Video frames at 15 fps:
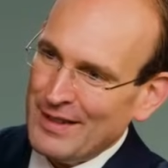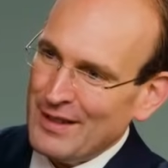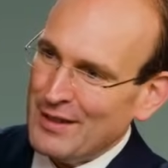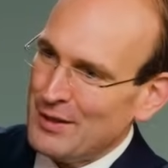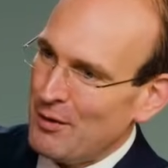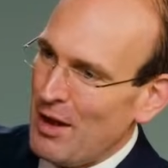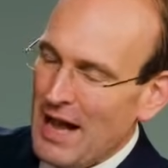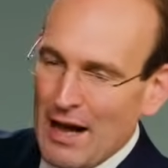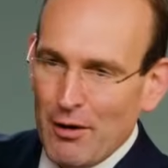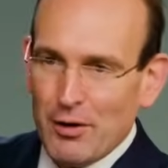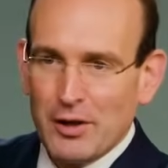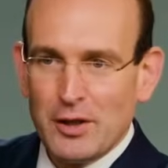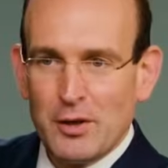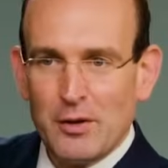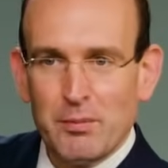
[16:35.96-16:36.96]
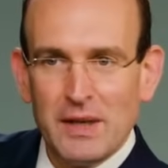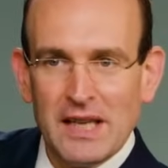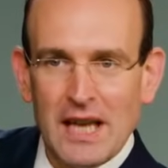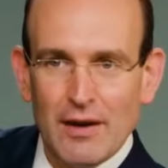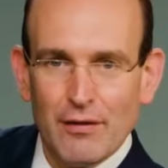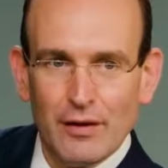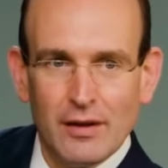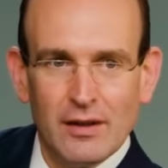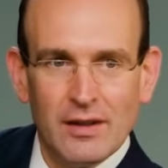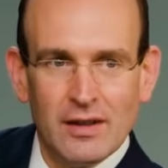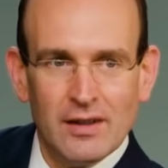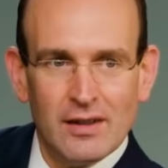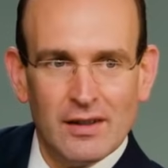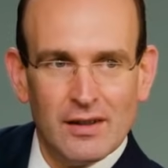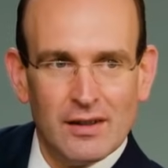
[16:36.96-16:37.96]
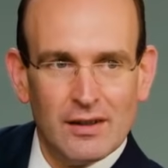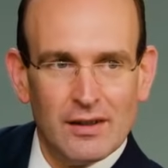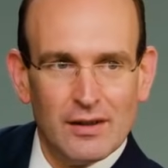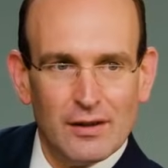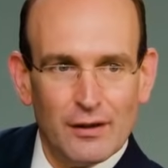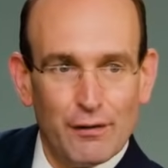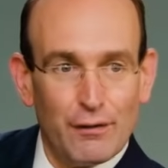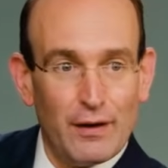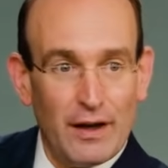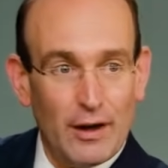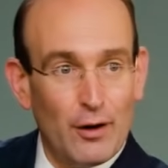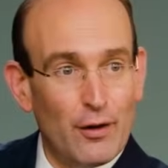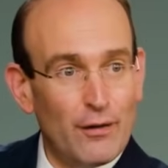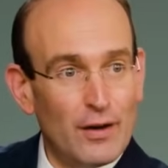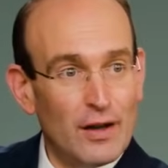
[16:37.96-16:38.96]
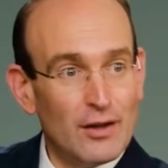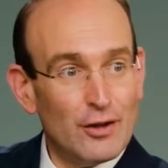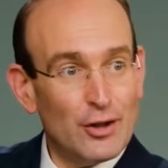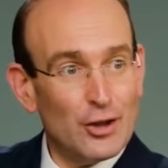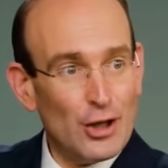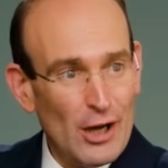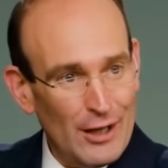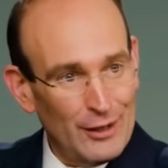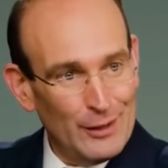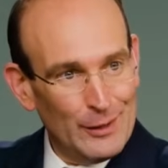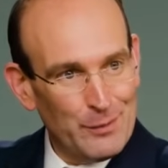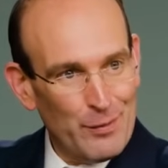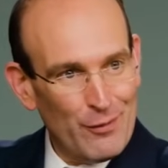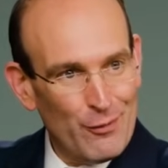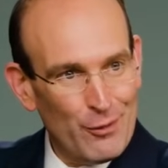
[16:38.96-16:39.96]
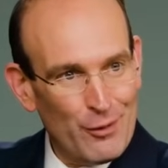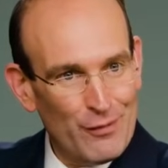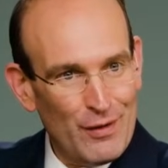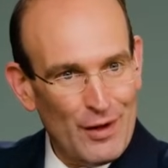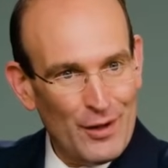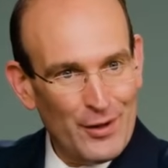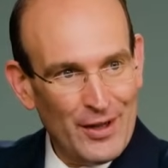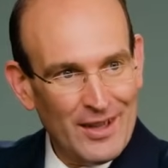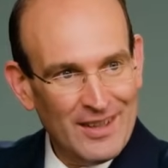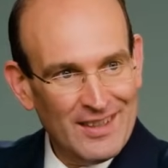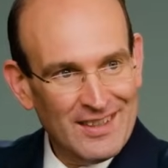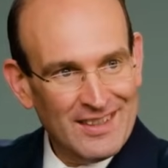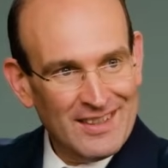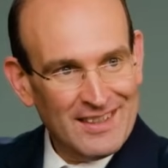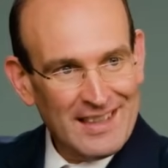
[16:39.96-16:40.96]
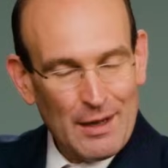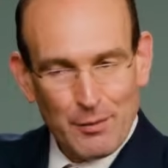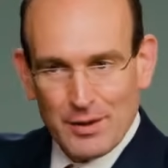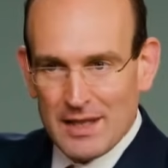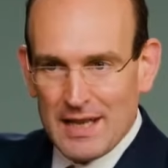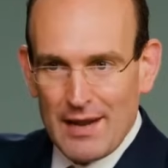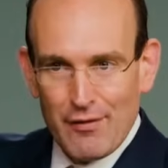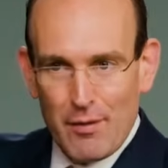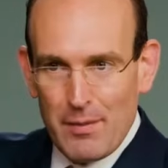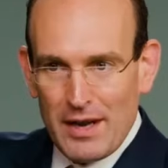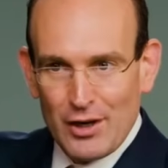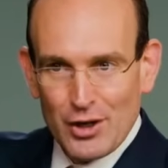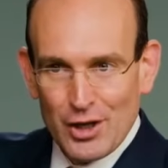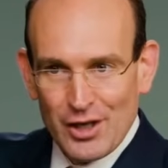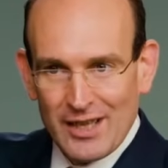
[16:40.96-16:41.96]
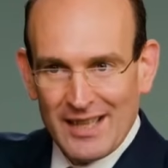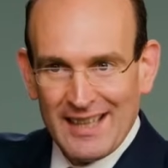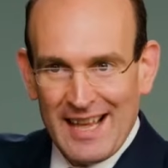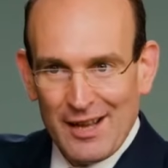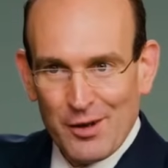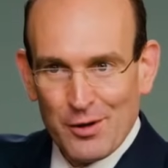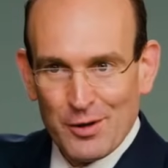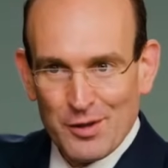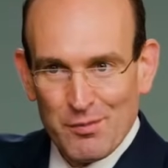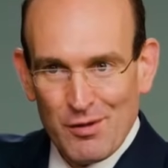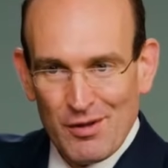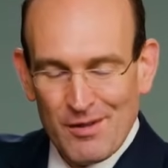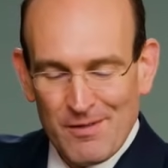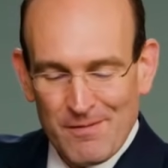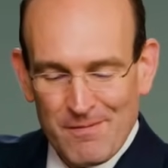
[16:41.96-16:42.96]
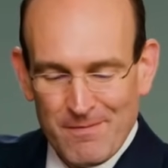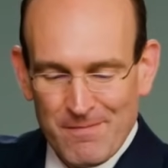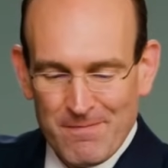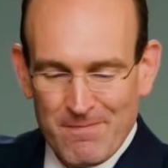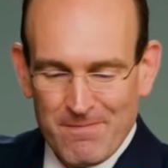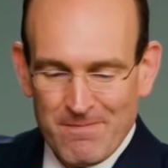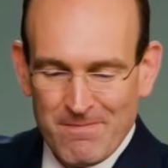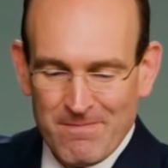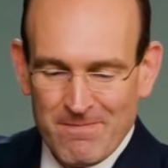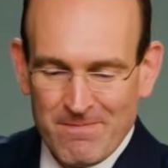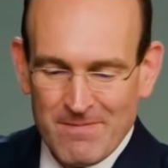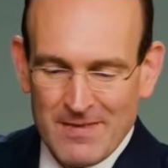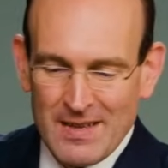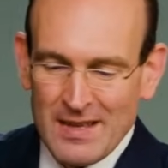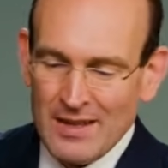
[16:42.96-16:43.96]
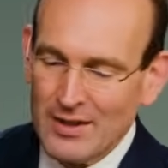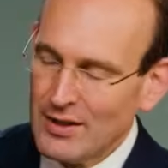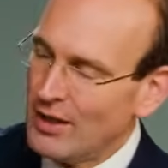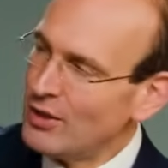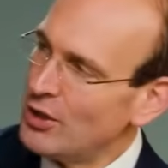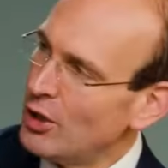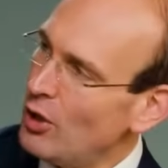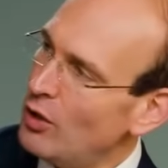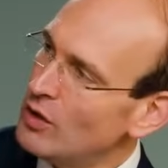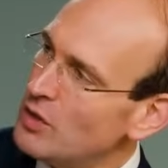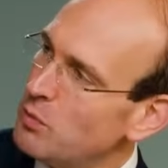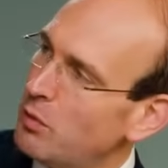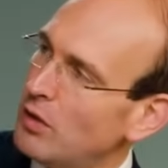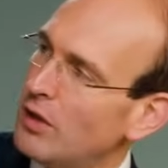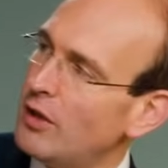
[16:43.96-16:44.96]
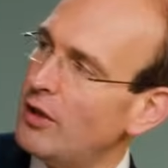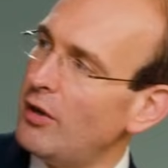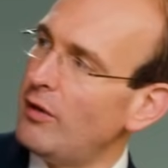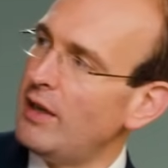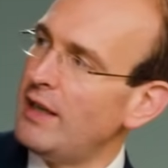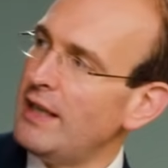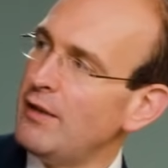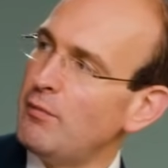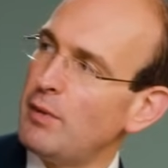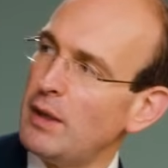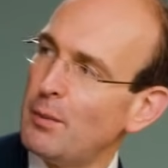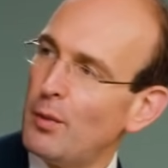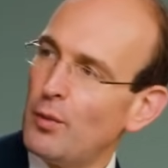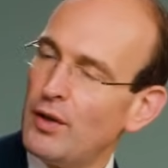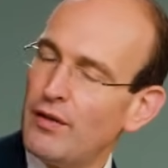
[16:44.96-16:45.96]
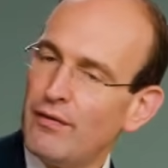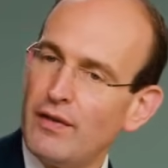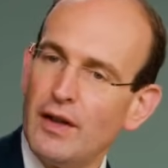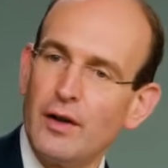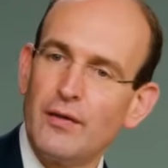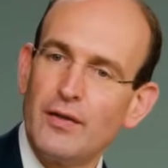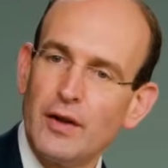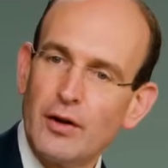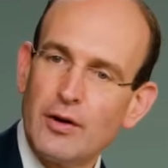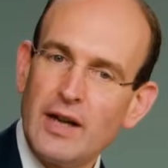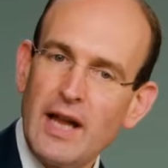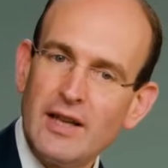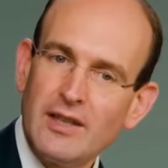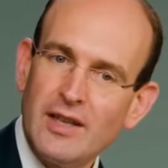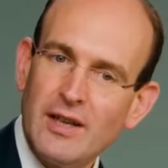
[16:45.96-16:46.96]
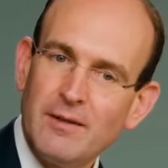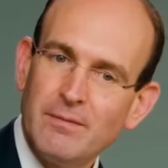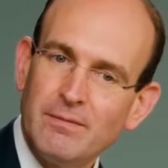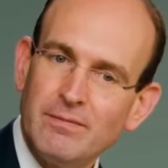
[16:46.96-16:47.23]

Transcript: So, how could you be given the fear of a child before a father? That was never mentioned in that gospel. Such a gospel can only leave people with a fear of the Creator.